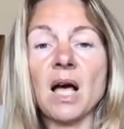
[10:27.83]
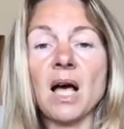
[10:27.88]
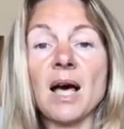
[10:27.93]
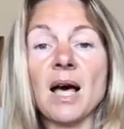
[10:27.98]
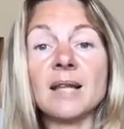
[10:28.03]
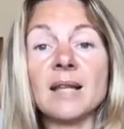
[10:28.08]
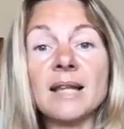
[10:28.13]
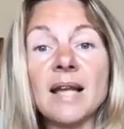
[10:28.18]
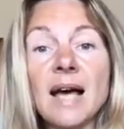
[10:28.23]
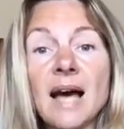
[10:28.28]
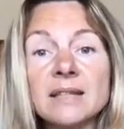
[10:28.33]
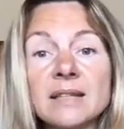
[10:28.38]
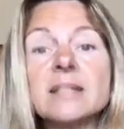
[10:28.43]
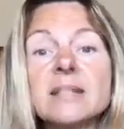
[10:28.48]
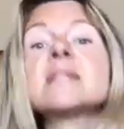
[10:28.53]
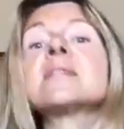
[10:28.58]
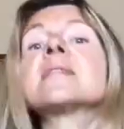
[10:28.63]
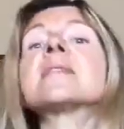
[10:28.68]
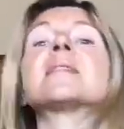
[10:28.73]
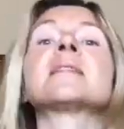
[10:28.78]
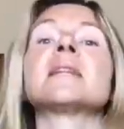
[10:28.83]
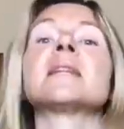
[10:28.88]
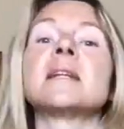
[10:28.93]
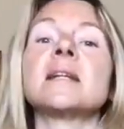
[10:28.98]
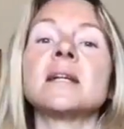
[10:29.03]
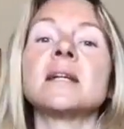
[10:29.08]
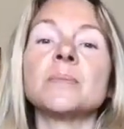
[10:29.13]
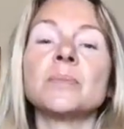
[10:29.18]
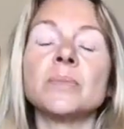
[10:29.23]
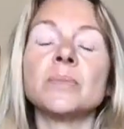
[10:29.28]
And that is
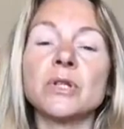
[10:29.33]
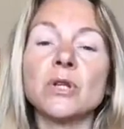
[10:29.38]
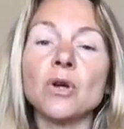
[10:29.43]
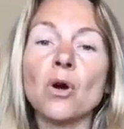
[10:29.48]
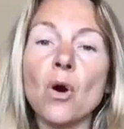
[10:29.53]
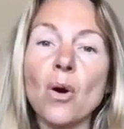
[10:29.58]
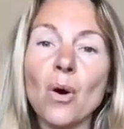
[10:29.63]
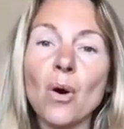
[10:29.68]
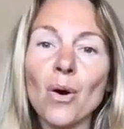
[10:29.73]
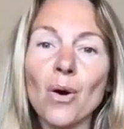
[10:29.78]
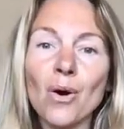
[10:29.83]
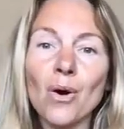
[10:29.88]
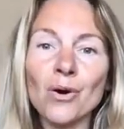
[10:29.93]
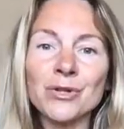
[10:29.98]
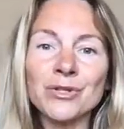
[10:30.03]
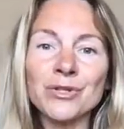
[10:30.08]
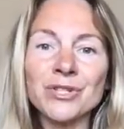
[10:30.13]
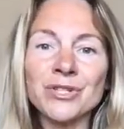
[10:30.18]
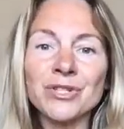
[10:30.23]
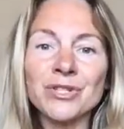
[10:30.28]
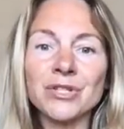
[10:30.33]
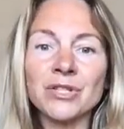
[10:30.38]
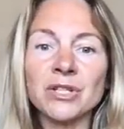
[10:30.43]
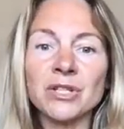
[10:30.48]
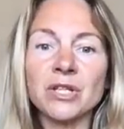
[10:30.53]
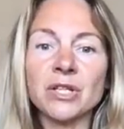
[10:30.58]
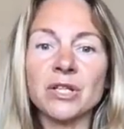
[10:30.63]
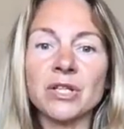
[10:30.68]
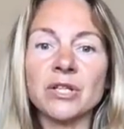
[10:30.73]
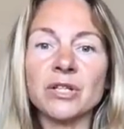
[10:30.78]
because
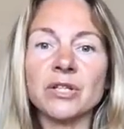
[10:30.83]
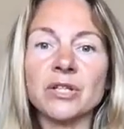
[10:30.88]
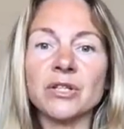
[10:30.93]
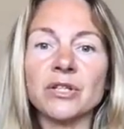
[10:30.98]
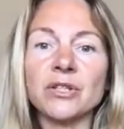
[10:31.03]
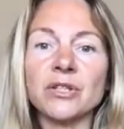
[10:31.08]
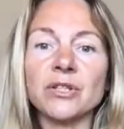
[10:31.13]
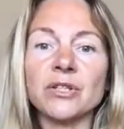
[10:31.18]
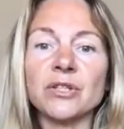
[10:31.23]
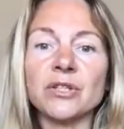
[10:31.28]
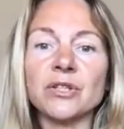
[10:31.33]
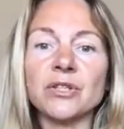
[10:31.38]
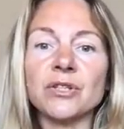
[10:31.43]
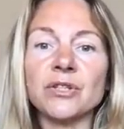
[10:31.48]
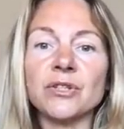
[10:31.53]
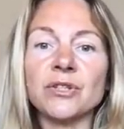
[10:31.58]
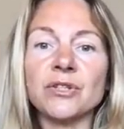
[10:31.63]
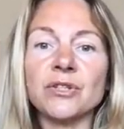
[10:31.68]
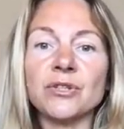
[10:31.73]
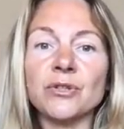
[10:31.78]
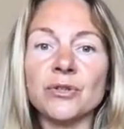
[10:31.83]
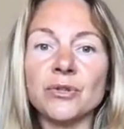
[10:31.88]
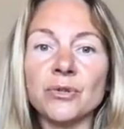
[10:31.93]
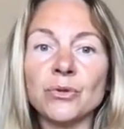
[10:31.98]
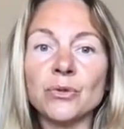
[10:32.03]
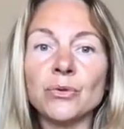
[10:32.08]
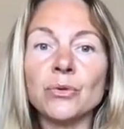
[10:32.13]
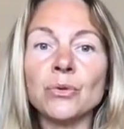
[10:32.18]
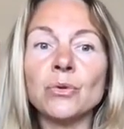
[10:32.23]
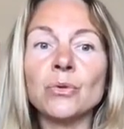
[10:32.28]

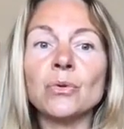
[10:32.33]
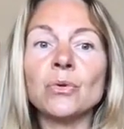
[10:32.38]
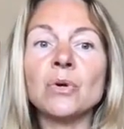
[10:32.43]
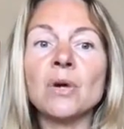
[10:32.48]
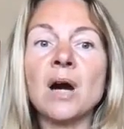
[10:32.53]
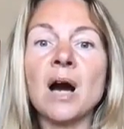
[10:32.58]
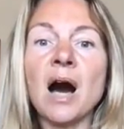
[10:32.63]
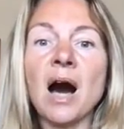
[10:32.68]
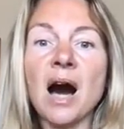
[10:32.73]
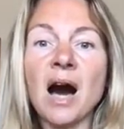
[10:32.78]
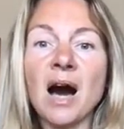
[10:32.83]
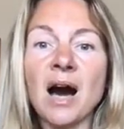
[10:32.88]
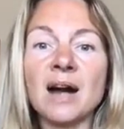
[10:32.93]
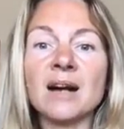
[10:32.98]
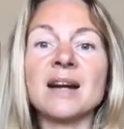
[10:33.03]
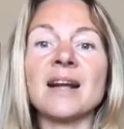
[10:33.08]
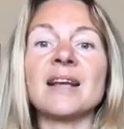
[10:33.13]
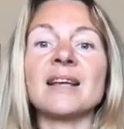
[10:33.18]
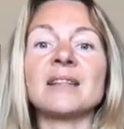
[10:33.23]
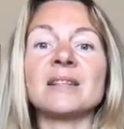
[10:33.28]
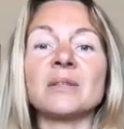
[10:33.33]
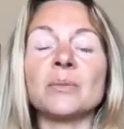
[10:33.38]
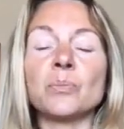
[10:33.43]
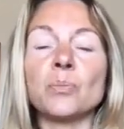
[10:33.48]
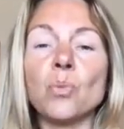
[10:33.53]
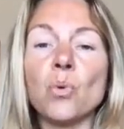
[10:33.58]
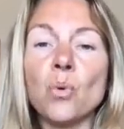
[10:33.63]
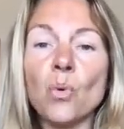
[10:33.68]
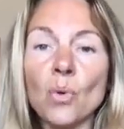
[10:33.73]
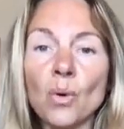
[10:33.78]
you are at the
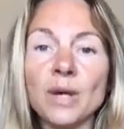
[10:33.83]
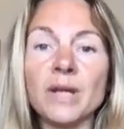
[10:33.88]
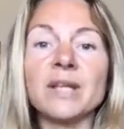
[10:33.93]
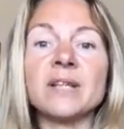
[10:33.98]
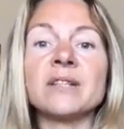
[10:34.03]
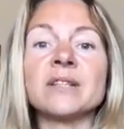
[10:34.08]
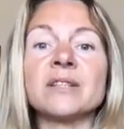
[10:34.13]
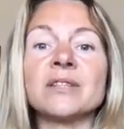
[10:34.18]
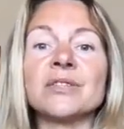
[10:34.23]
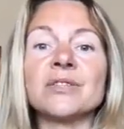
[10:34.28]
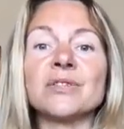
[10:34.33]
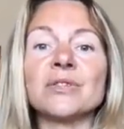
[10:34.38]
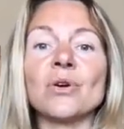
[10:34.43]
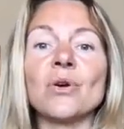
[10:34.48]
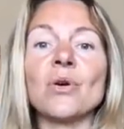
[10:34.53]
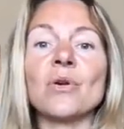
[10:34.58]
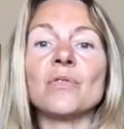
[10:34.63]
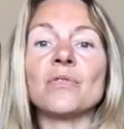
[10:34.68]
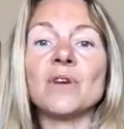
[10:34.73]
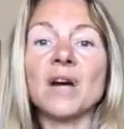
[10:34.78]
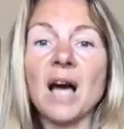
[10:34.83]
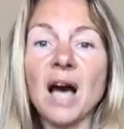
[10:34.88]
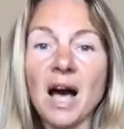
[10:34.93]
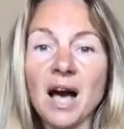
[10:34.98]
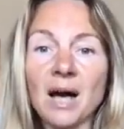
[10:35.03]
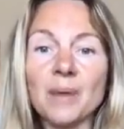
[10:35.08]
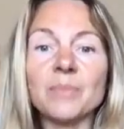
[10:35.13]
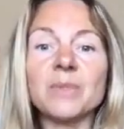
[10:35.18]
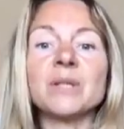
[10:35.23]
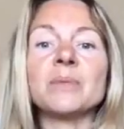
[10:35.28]
point of
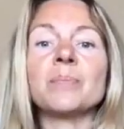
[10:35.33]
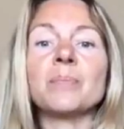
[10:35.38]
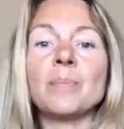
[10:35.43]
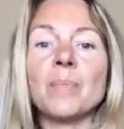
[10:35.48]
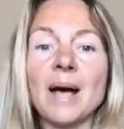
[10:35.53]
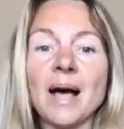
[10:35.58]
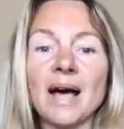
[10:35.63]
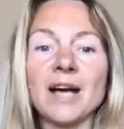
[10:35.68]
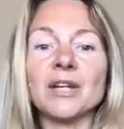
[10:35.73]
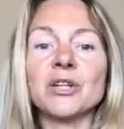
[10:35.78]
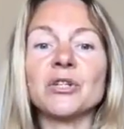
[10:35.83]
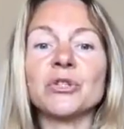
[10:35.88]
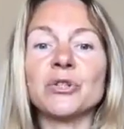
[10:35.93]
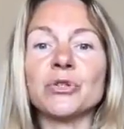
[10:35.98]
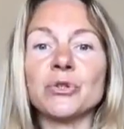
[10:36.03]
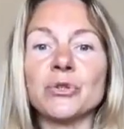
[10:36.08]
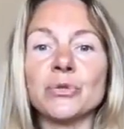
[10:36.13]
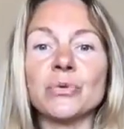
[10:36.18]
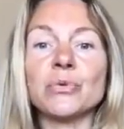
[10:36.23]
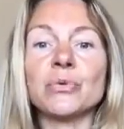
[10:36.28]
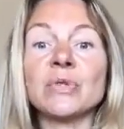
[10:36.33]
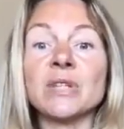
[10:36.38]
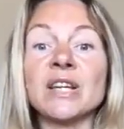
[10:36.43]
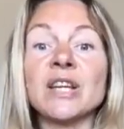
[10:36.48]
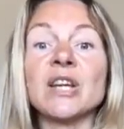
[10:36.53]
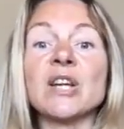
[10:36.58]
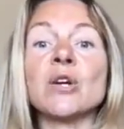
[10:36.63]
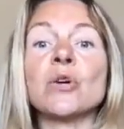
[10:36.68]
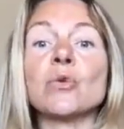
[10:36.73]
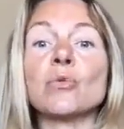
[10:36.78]
coming back to
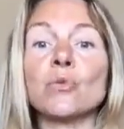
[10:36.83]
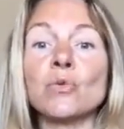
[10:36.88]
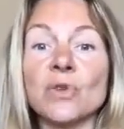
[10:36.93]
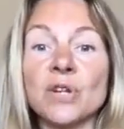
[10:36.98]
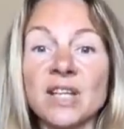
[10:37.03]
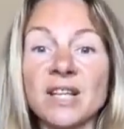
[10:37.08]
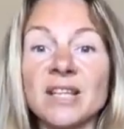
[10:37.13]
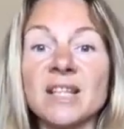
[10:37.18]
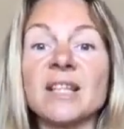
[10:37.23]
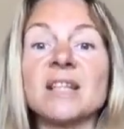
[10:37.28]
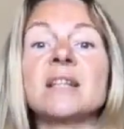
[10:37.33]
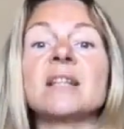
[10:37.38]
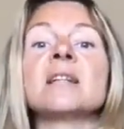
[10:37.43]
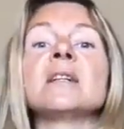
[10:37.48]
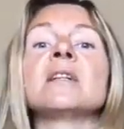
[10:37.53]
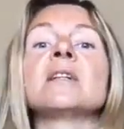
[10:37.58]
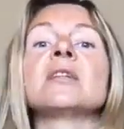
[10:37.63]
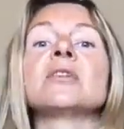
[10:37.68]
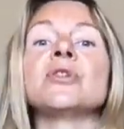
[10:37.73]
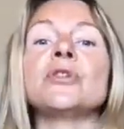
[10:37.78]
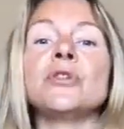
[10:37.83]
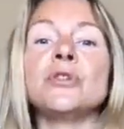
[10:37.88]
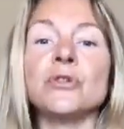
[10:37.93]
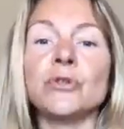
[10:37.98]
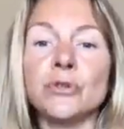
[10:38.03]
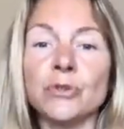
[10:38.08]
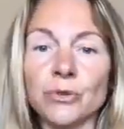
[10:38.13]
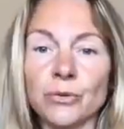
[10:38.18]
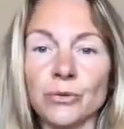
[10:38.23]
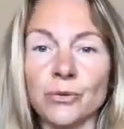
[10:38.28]
the real
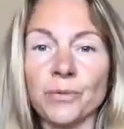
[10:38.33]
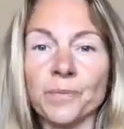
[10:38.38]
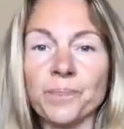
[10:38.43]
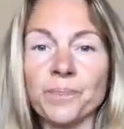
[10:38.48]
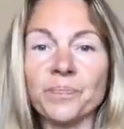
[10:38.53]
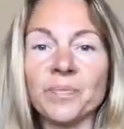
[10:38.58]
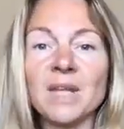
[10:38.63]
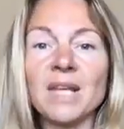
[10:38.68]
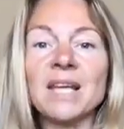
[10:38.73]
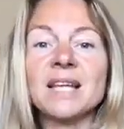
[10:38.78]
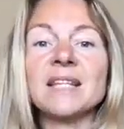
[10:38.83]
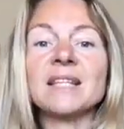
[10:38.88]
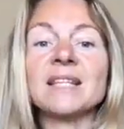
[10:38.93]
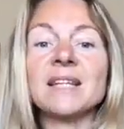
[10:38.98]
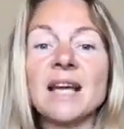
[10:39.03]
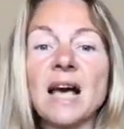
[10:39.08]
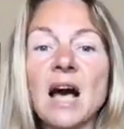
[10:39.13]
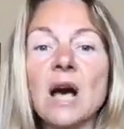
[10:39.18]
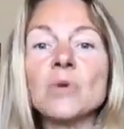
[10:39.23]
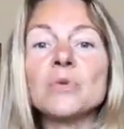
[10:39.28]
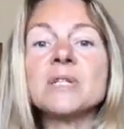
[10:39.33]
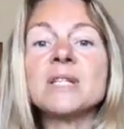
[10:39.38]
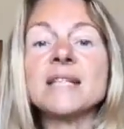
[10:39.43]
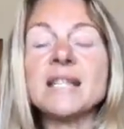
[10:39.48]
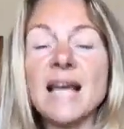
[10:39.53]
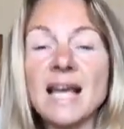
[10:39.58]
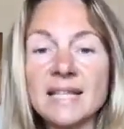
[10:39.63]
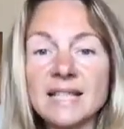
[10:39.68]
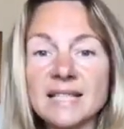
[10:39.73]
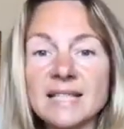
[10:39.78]
you, the
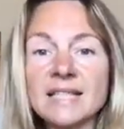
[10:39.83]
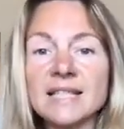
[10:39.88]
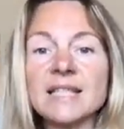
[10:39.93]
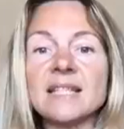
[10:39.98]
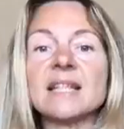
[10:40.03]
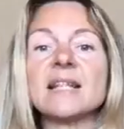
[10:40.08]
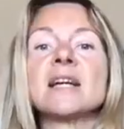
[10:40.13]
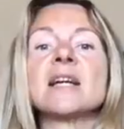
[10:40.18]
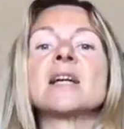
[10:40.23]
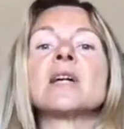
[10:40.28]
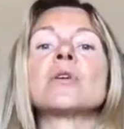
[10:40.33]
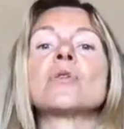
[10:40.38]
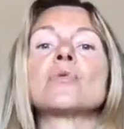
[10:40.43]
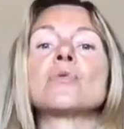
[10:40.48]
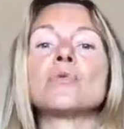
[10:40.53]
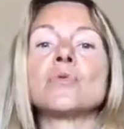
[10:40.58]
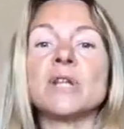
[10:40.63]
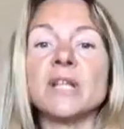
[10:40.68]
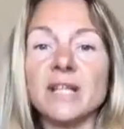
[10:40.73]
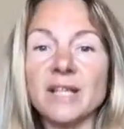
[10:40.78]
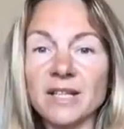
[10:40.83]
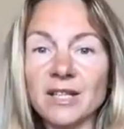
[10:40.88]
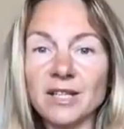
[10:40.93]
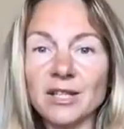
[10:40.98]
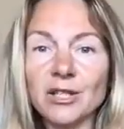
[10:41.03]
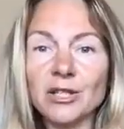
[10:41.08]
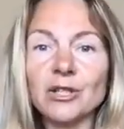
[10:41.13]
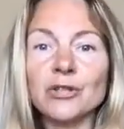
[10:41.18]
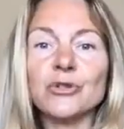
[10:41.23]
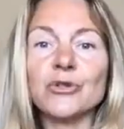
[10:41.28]
authentic,
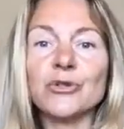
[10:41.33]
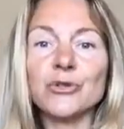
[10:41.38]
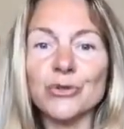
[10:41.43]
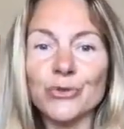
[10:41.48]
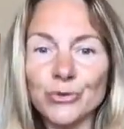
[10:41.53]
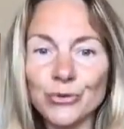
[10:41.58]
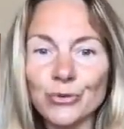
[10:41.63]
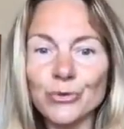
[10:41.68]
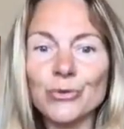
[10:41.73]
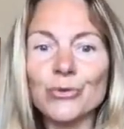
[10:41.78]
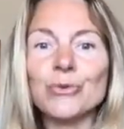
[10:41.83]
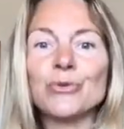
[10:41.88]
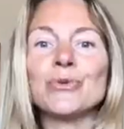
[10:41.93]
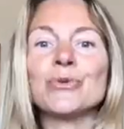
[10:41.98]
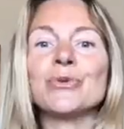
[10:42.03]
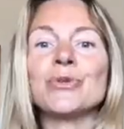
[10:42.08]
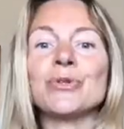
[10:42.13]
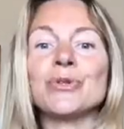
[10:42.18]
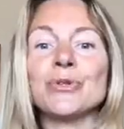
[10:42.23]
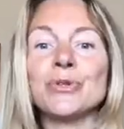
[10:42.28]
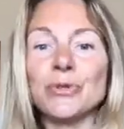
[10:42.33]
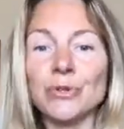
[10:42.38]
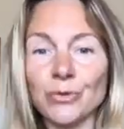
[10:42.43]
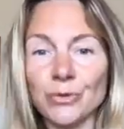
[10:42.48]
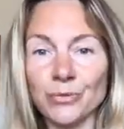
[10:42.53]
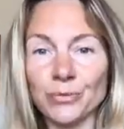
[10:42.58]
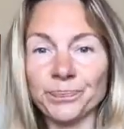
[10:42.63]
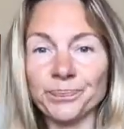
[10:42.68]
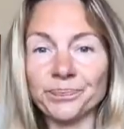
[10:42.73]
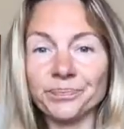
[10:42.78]
real, true
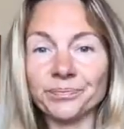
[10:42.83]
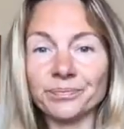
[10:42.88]
you.